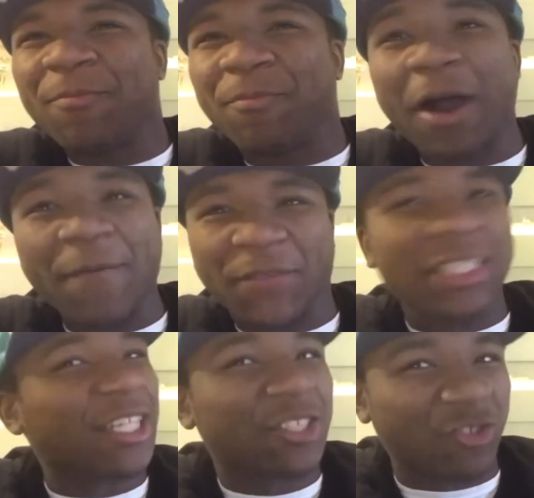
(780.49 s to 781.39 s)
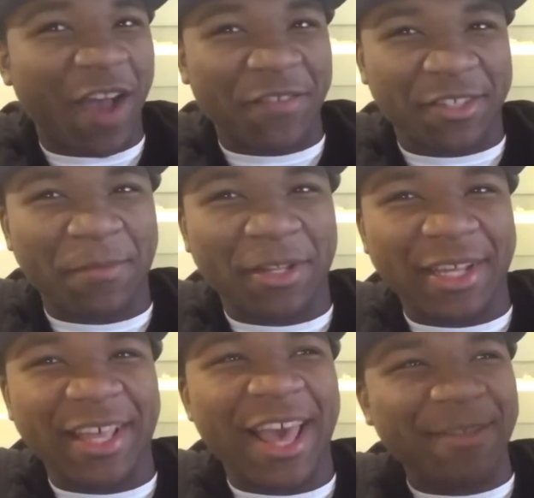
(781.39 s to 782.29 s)
Pop Fizz actually driving something
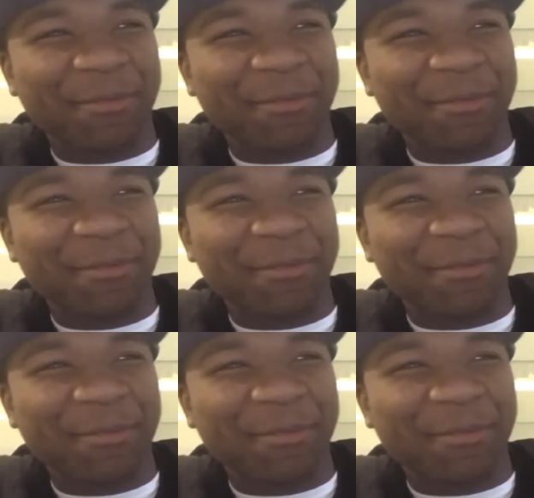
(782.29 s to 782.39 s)
like that.